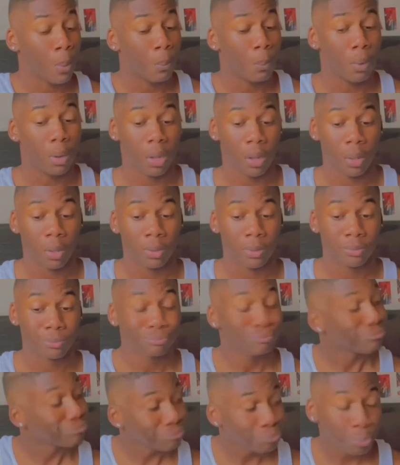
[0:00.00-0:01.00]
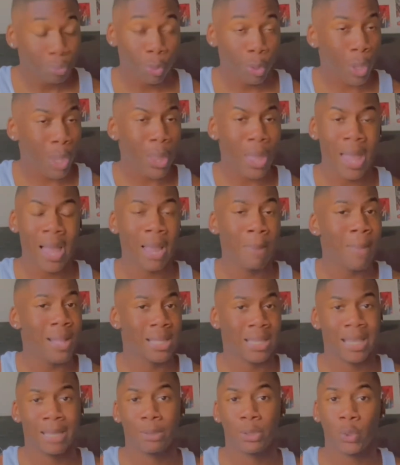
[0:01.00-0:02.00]
But I ain't about
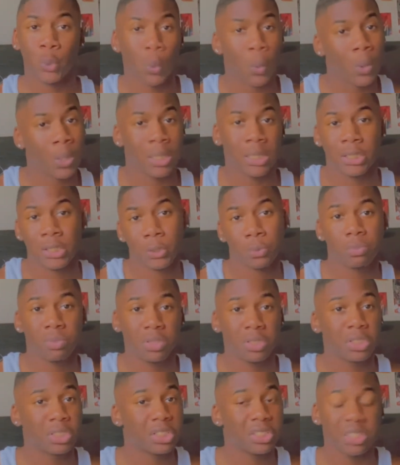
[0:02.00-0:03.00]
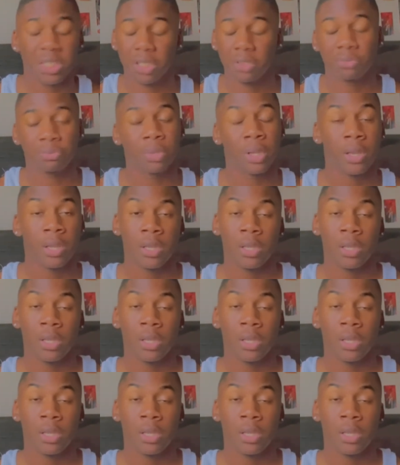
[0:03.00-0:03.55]
to keep talking too much, you know.